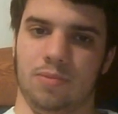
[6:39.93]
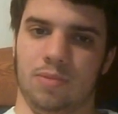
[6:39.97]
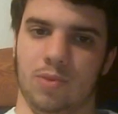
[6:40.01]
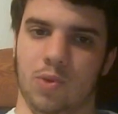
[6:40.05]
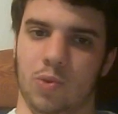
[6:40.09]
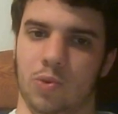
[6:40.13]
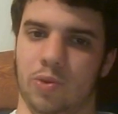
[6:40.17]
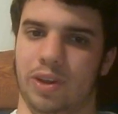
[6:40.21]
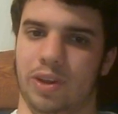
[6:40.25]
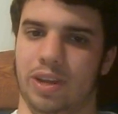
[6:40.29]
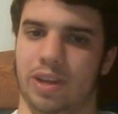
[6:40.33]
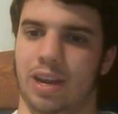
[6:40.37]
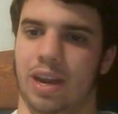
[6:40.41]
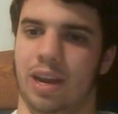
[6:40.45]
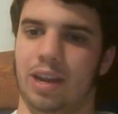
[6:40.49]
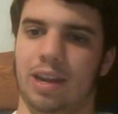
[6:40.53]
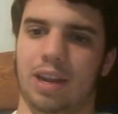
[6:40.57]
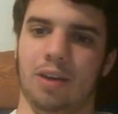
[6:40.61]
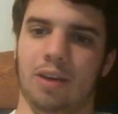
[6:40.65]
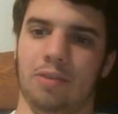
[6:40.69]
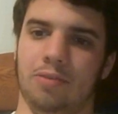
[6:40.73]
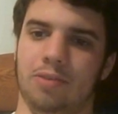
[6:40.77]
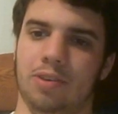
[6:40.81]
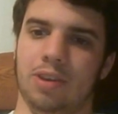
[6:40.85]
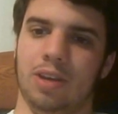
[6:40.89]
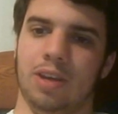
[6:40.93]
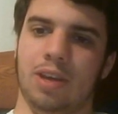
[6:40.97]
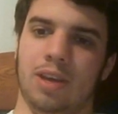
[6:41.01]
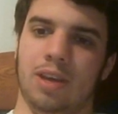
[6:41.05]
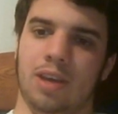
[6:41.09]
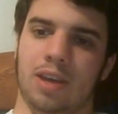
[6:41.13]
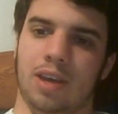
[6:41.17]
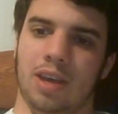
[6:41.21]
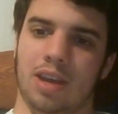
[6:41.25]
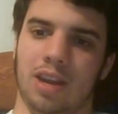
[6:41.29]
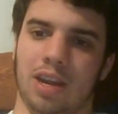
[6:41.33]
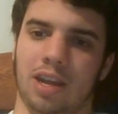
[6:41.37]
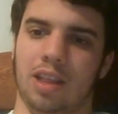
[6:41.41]
And I love
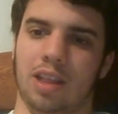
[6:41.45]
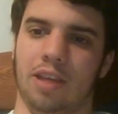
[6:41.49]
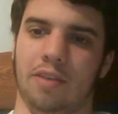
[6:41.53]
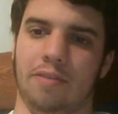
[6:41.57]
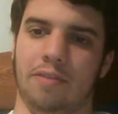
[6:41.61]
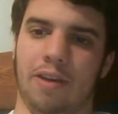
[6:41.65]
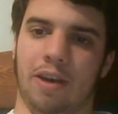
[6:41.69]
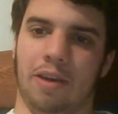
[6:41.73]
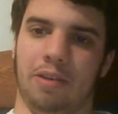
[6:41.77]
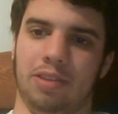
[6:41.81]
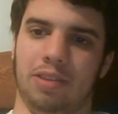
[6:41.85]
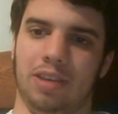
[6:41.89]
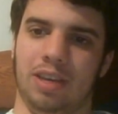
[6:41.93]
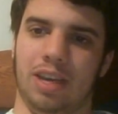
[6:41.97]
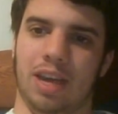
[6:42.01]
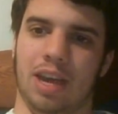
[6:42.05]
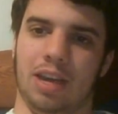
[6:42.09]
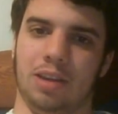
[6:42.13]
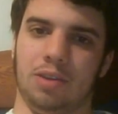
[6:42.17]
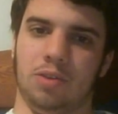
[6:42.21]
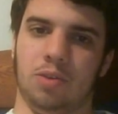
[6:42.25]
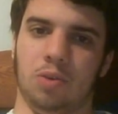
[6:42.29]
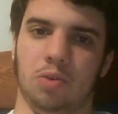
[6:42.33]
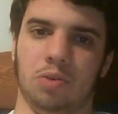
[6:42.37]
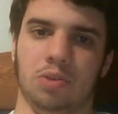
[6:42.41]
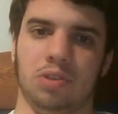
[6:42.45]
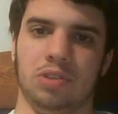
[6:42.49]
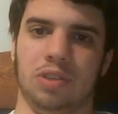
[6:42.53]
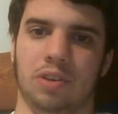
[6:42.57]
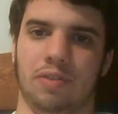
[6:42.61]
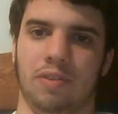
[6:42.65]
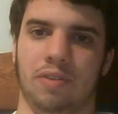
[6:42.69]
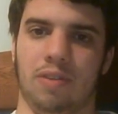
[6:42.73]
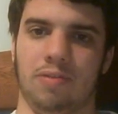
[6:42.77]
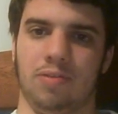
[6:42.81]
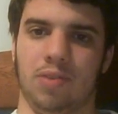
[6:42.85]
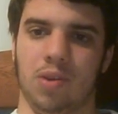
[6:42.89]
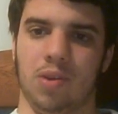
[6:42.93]
how the headquarters of
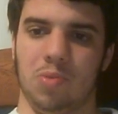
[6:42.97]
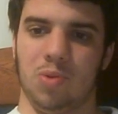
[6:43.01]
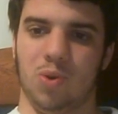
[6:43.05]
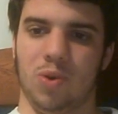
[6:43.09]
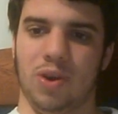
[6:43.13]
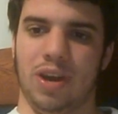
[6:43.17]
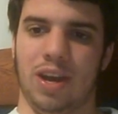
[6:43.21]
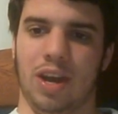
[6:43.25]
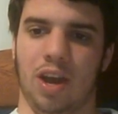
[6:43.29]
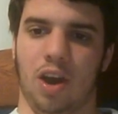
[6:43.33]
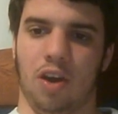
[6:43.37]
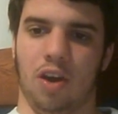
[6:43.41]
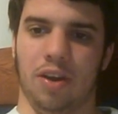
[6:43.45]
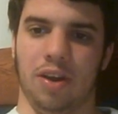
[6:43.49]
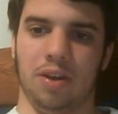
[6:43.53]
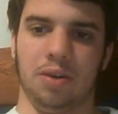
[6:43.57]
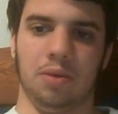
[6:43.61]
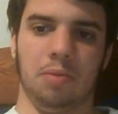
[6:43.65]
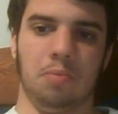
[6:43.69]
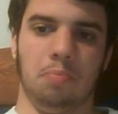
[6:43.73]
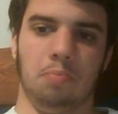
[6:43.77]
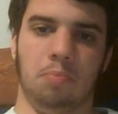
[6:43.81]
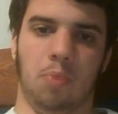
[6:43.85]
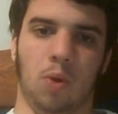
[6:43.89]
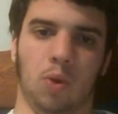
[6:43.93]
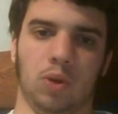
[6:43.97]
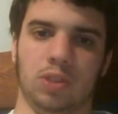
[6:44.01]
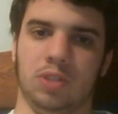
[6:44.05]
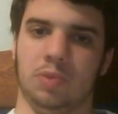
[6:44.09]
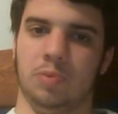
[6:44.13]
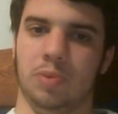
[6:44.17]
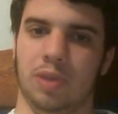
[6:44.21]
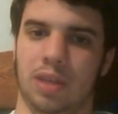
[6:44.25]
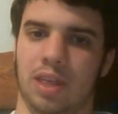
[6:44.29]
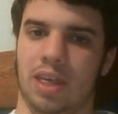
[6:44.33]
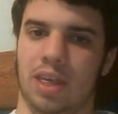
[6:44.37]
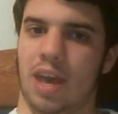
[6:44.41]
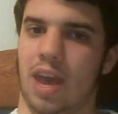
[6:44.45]
FWA are in
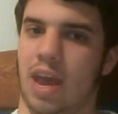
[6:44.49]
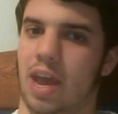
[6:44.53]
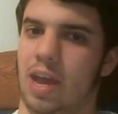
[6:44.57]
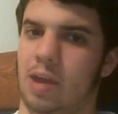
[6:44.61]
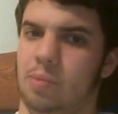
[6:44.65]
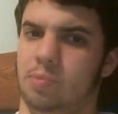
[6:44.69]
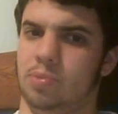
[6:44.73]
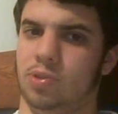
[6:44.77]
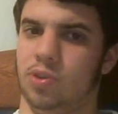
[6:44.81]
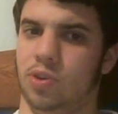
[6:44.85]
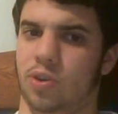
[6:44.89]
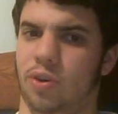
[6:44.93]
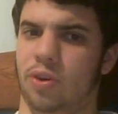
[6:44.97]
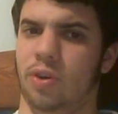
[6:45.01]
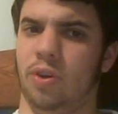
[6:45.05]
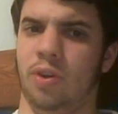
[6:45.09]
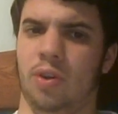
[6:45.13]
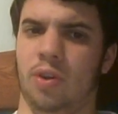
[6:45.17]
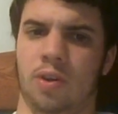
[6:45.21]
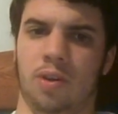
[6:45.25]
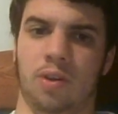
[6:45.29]
Portsmouth, Hampshire.